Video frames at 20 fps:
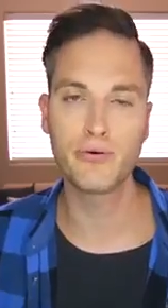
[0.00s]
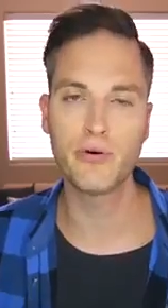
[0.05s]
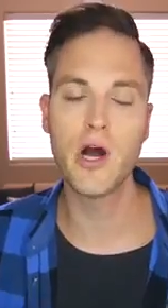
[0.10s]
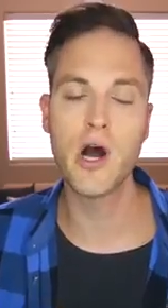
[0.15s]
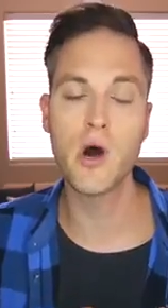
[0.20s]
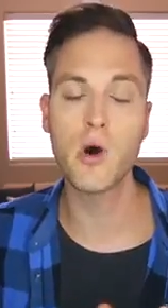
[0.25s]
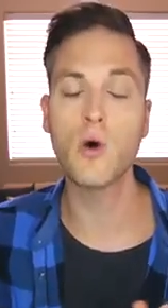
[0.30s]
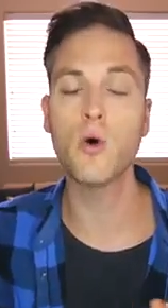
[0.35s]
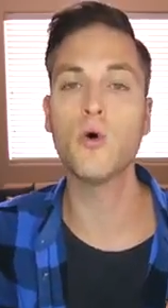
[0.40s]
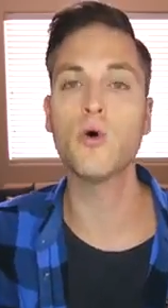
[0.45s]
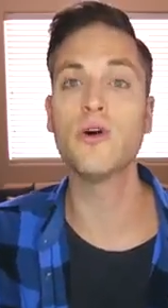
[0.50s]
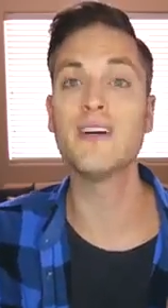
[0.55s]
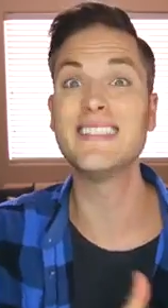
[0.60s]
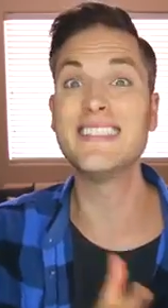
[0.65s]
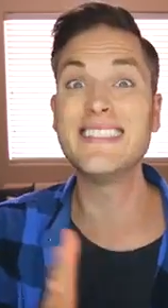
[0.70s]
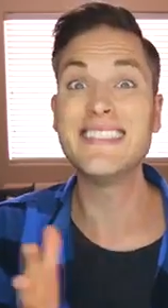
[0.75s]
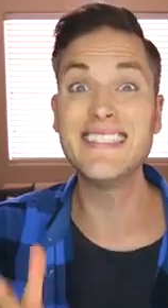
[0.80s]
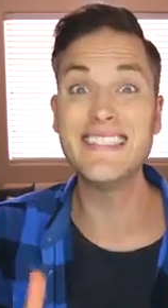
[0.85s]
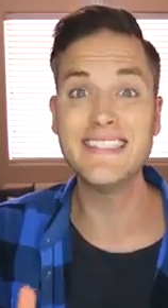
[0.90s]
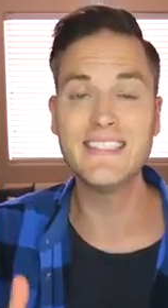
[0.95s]
Pro, or
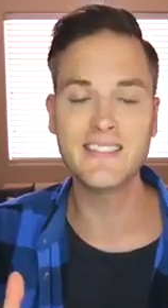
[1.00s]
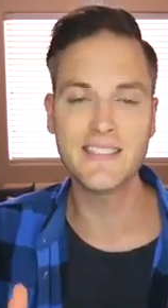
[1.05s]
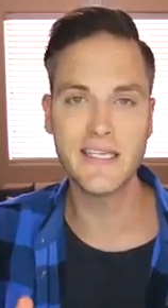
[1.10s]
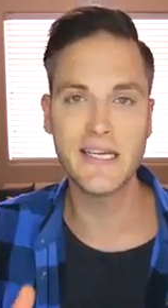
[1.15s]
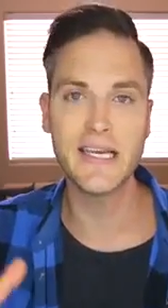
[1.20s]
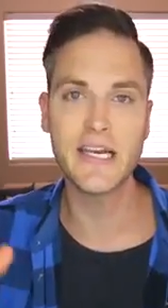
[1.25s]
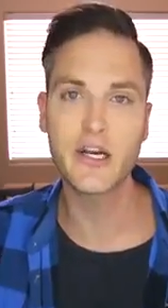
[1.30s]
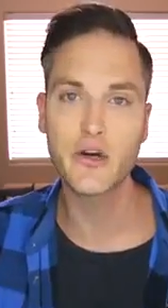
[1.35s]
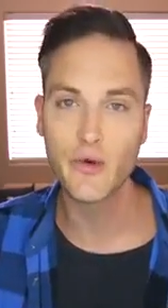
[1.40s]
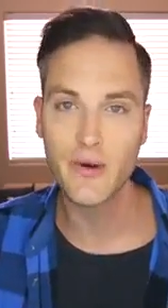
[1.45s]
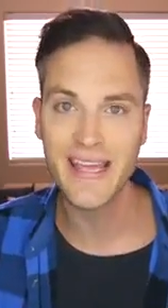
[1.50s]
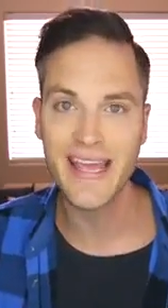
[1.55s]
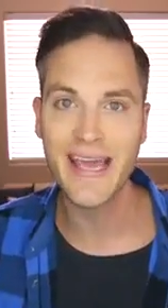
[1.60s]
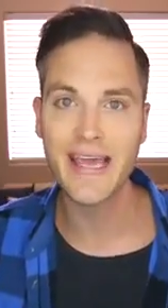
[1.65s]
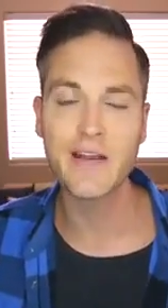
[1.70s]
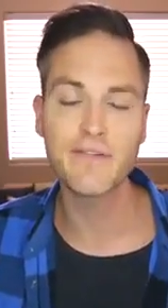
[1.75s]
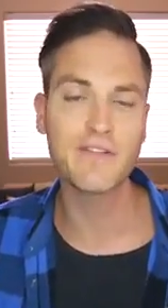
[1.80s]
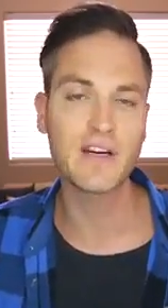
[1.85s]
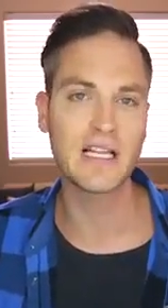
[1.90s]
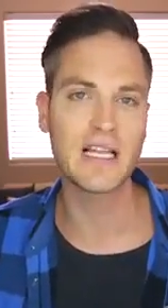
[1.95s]
CC,
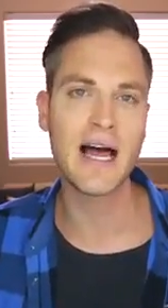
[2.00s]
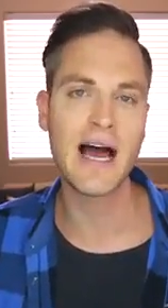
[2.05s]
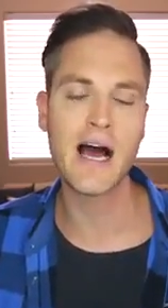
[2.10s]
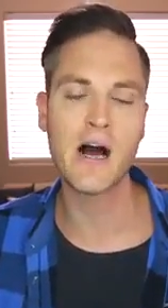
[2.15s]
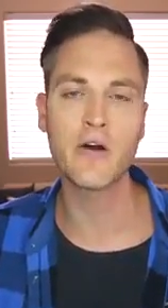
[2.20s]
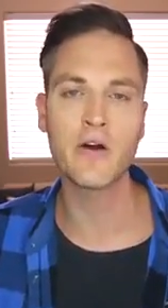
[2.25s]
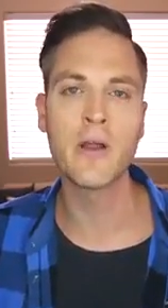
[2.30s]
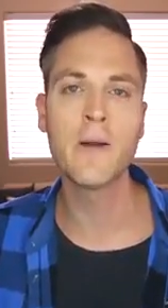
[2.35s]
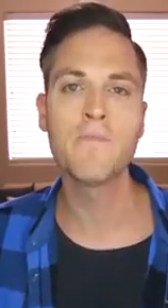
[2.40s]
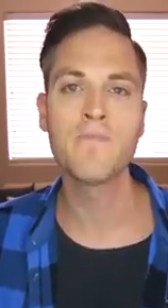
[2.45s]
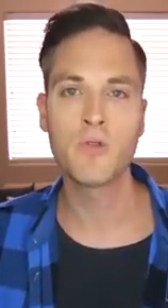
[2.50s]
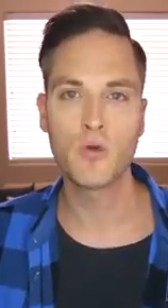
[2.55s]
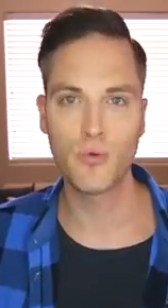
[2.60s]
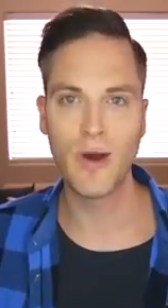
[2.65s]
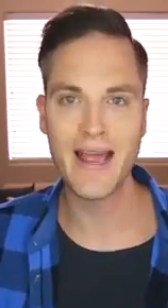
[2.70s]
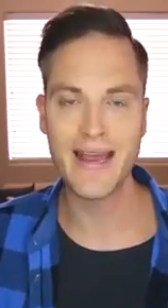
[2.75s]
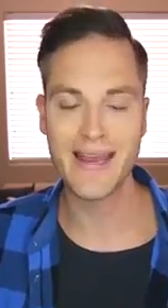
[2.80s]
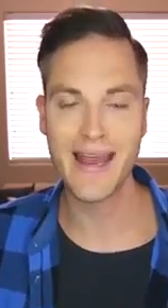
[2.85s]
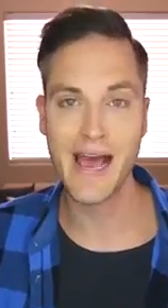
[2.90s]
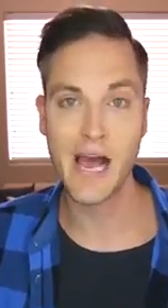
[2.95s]
Creative Cloud,
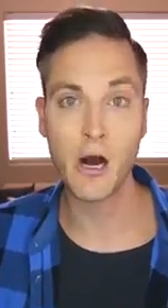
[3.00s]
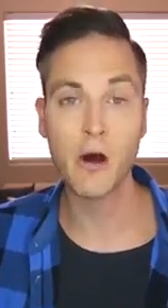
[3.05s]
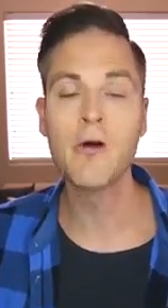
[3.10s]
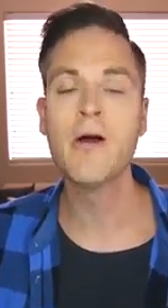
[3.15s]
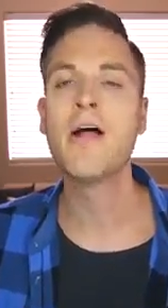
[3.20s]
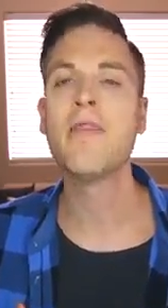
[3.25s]
right now.